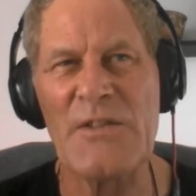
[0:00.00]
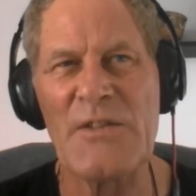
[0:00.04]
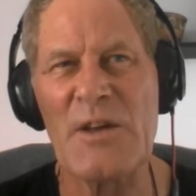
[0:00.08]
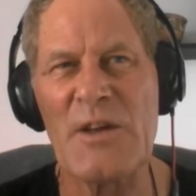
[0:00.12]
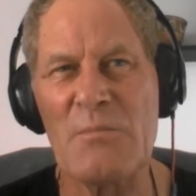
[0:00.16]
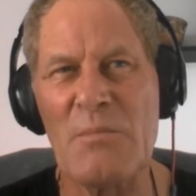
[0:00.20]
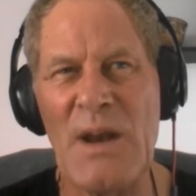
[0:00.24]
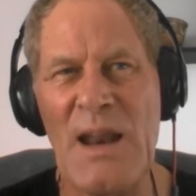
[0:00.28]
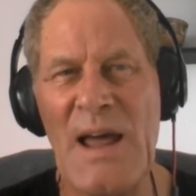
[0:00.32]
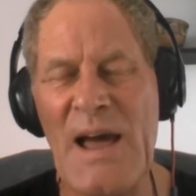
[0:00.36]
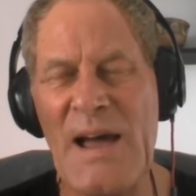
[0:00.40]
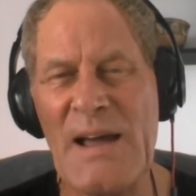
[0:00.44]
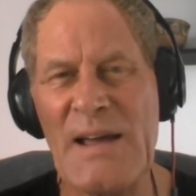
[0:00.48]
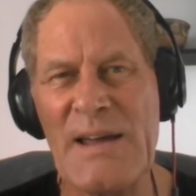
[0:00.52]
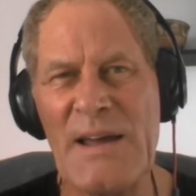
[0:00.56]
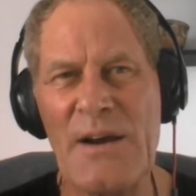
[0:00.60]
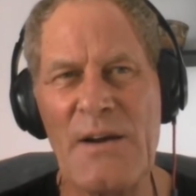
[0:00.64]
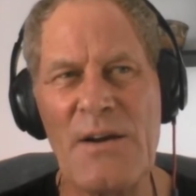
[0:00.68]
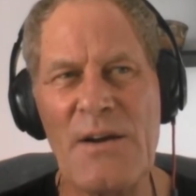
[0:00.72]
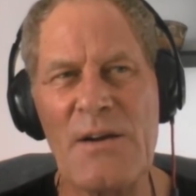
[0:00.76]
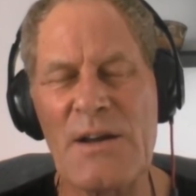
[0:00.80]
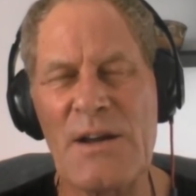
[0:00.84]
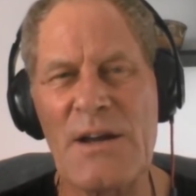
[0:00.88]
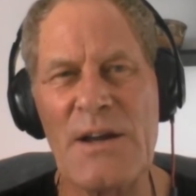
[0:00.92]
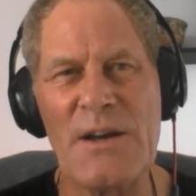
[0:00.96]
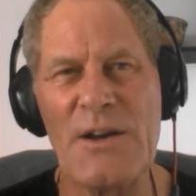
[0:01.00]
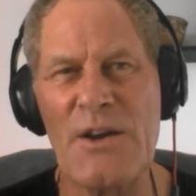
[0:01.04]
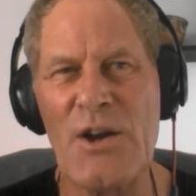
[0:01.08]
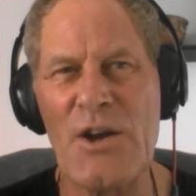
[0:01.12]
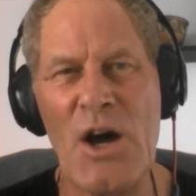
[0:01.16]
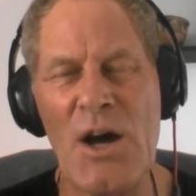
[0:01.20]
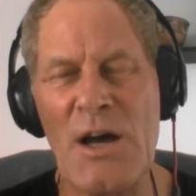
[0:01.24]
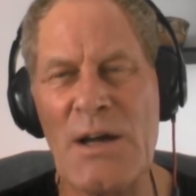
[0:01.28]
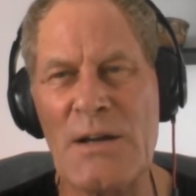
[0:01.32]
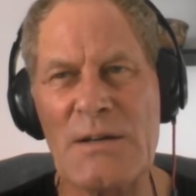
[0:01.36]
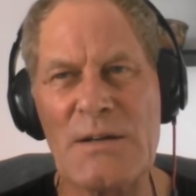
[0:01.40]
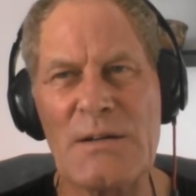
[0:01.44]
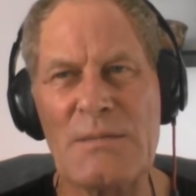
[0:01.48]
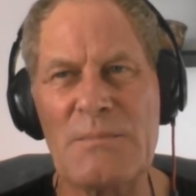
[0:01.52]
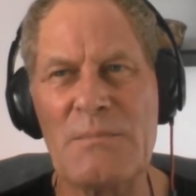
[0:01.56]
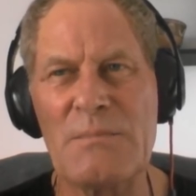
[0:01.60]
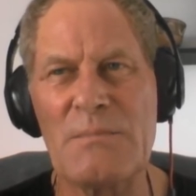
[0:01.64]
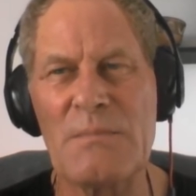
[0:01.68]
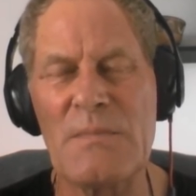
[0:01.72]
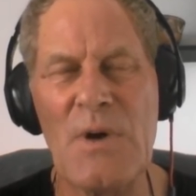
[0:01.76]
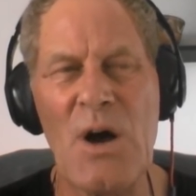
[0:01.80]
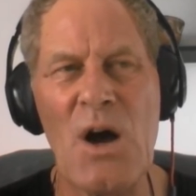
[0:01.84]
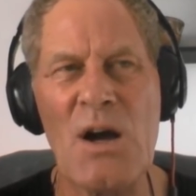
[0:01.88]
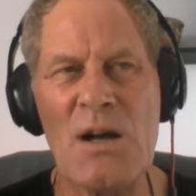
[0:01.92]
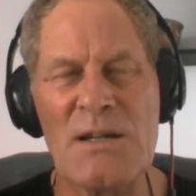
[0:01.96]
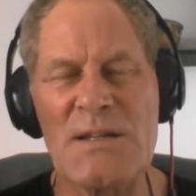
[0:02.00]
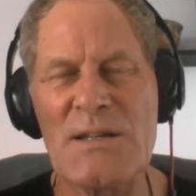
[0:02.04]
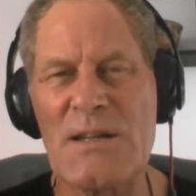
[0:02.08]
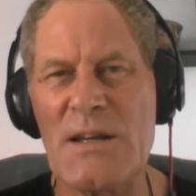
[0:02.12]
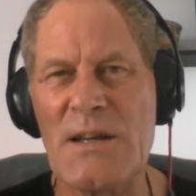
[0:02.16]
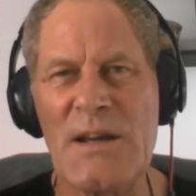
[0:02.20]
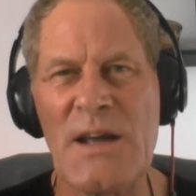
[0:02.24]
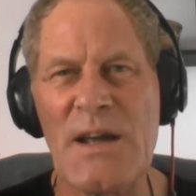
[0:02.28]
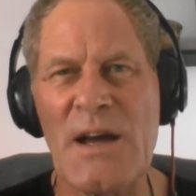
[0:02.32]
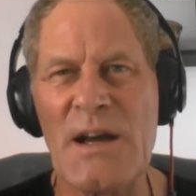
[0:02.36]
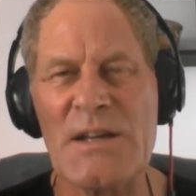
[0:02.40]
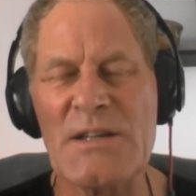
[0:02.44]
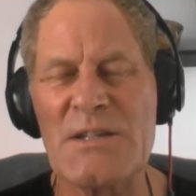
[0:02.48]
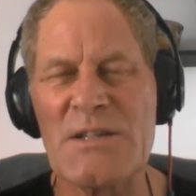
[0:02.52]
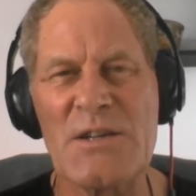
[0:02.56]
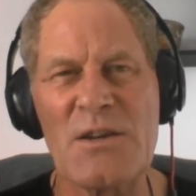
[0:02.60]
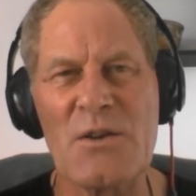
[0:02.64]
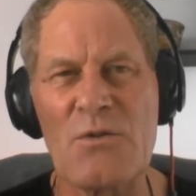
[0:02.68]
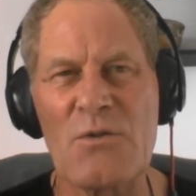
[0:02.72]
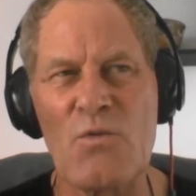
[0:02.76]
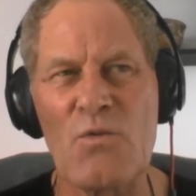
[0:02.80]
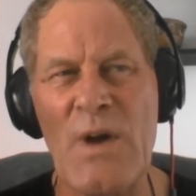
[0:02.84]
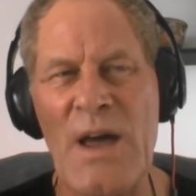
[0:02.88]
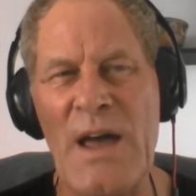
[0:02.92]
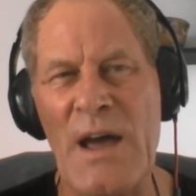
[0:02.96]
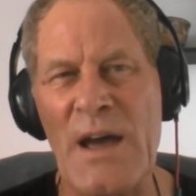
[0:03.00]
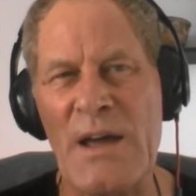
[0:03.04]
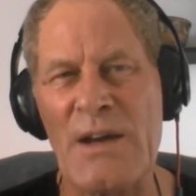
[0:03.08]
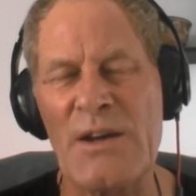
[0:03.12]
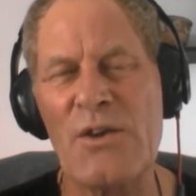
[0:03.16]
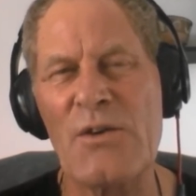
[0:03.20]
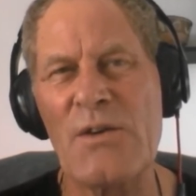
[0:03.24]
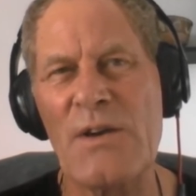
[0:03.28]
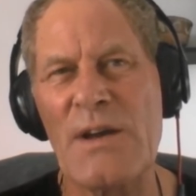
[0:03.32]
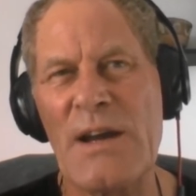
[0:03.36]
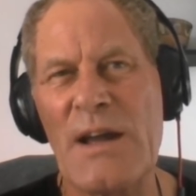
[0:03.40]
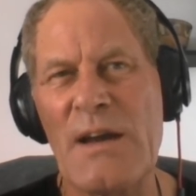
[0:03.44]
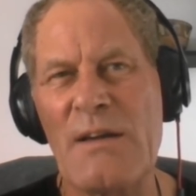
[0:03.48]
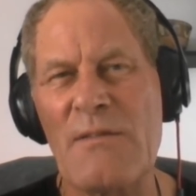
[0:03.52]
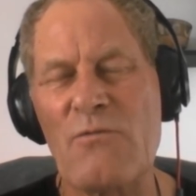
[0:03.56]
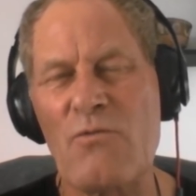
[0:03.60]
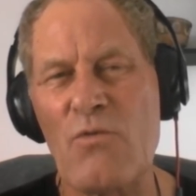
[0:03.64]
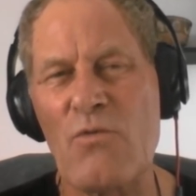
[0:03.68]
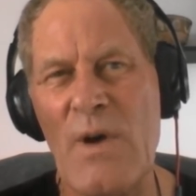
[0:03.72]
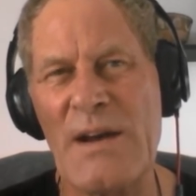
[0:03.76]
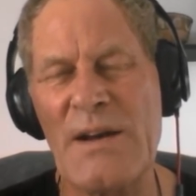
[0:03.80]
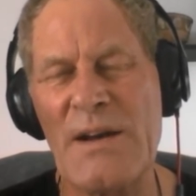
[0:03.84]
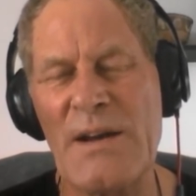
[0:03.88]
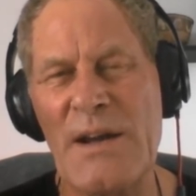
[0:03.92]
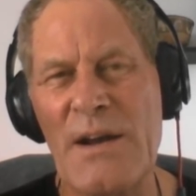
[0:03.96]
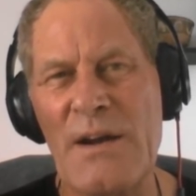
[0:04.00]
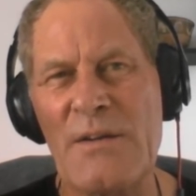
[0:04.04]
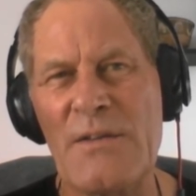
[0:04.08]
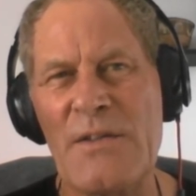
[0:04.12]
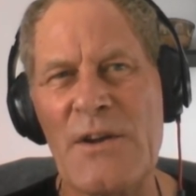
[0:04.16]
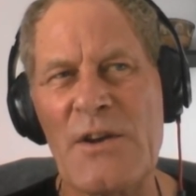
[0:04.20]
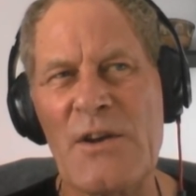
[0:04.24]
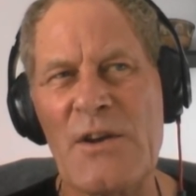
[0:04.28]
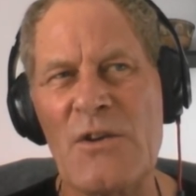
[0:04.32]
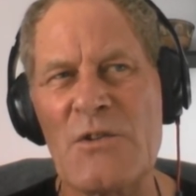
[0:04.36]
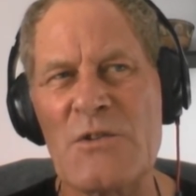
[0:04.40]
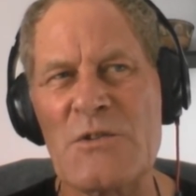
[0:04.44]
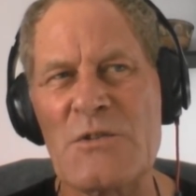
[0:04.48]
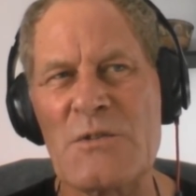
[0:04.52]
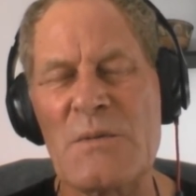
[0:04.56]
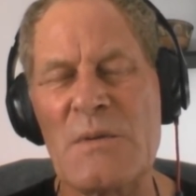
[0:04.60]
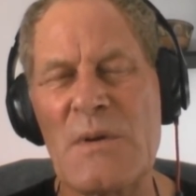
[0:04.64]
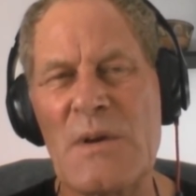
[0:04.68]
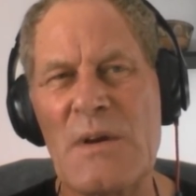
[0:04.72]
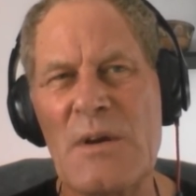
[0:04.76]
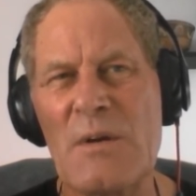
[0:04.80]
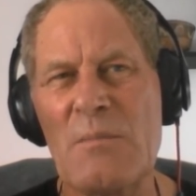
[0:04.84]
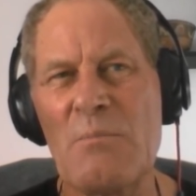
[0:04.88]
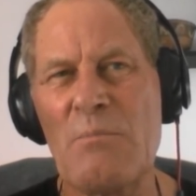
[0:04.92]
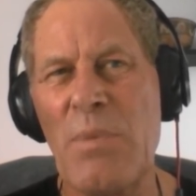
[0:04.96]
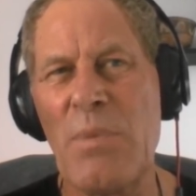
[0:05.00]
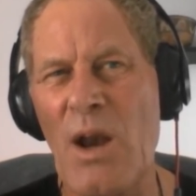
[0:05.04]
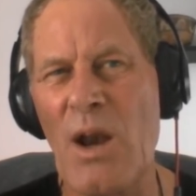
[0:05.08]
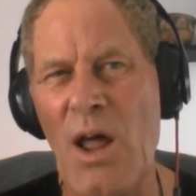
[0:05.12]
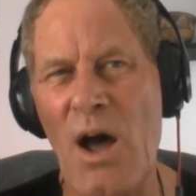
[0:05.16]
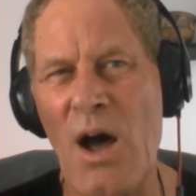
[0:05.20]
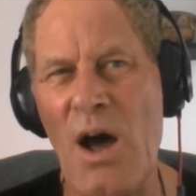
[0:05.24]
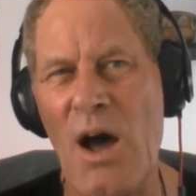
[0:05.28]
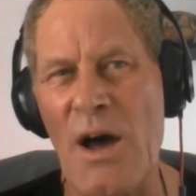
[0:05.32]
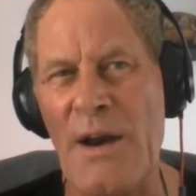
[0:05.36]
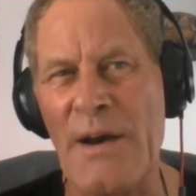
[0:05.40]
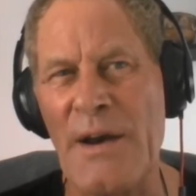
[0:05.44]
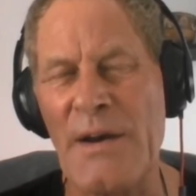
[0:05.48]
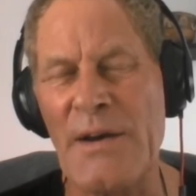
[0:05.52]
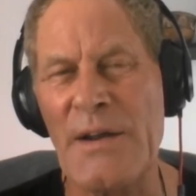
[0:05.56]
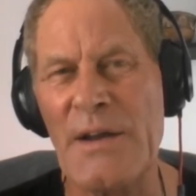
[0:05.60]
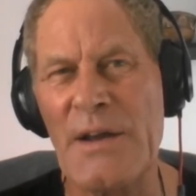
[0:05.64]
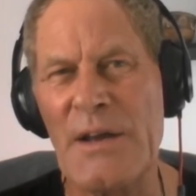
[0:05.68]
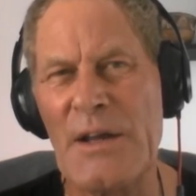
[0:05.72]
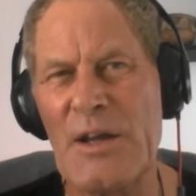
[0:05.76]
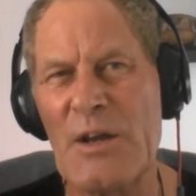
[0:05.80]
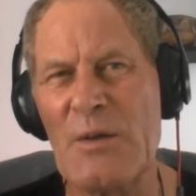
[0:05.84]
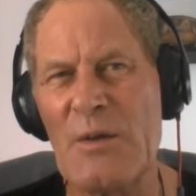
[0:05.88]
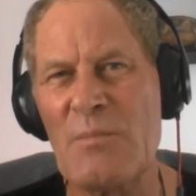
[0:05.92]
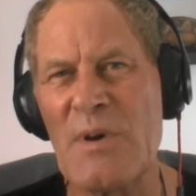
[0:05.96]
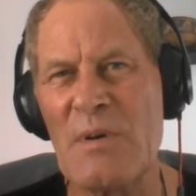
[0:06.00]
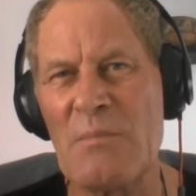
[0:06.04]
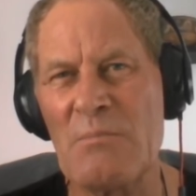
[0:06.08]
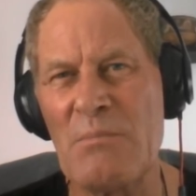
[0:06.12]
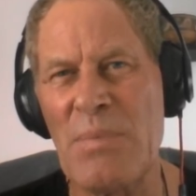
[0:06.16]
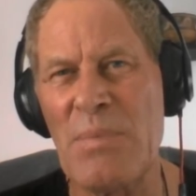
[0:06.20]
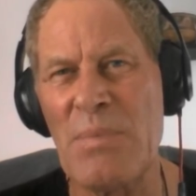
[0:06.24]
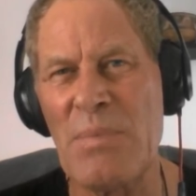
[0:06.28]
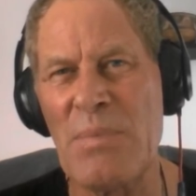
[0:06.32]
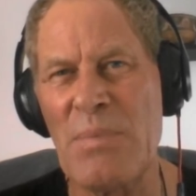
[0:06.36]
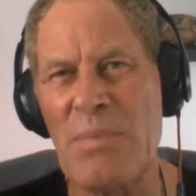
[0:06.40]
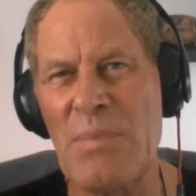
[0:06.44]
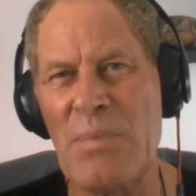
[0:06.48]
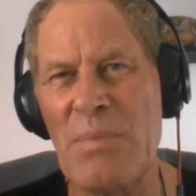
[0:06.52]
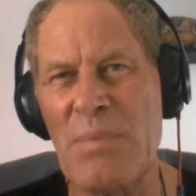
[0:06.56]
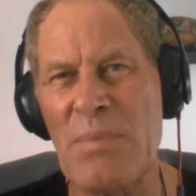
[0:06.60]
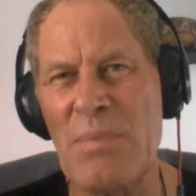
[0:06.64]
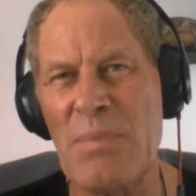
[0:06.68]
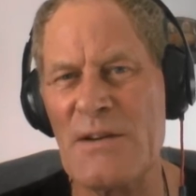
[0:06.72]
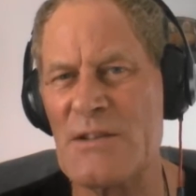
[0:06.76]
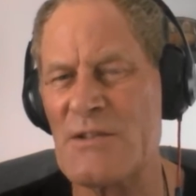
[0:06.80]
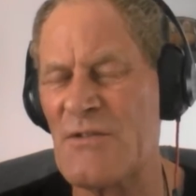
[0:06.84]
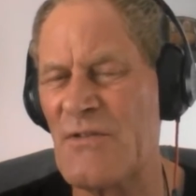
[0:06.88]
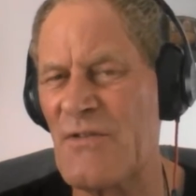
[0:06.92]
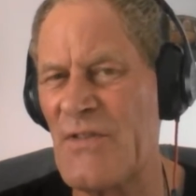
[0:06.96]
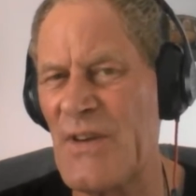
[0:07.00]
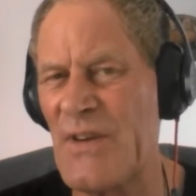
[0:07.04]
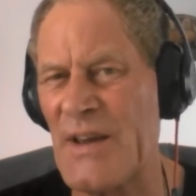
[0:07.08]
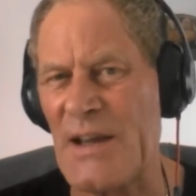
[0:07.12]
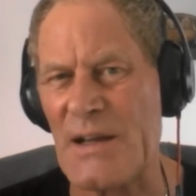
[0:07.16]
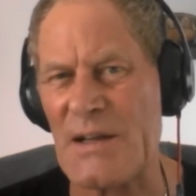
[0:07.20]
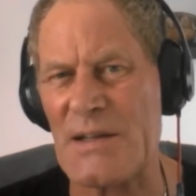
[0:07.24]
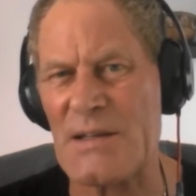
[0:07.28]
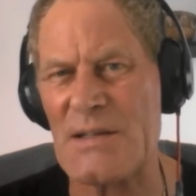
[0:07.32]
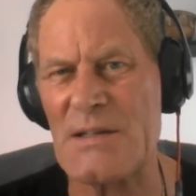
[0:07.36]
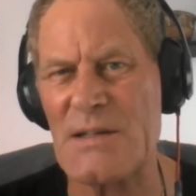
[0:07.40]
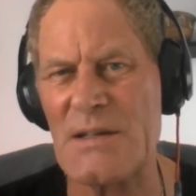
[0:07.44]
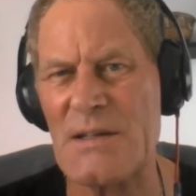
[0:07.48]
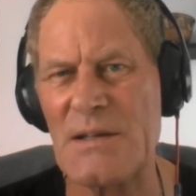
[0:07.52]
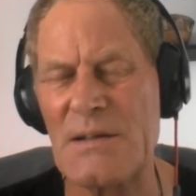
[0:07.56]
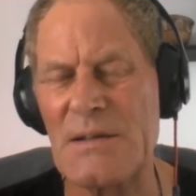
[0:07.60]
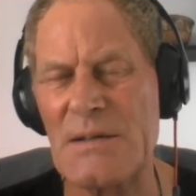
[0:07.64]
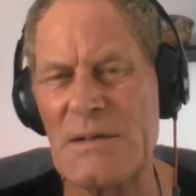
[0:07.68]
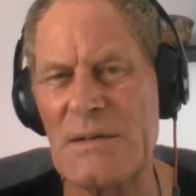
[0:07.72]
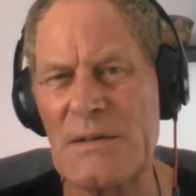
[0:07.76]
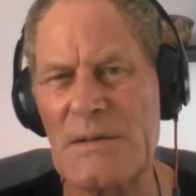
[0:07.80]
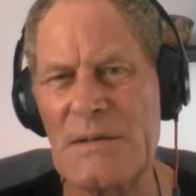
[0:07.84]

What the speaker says: in that black hair cannot oxidize to red. You can have red hair that goes blonde, but black hair is fixed.